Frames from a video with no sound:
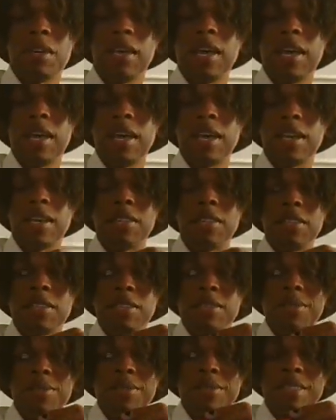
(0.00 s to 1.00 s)
but if
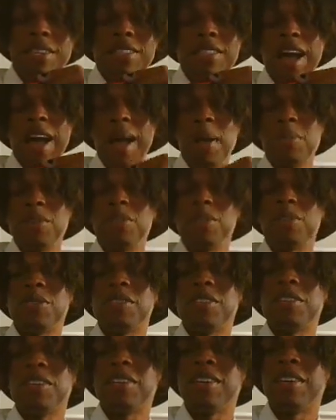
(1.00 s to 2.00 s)
there was the
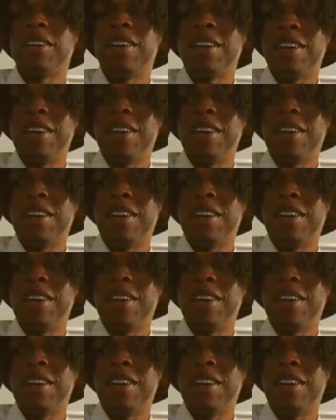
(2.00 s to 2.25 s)
opportunity,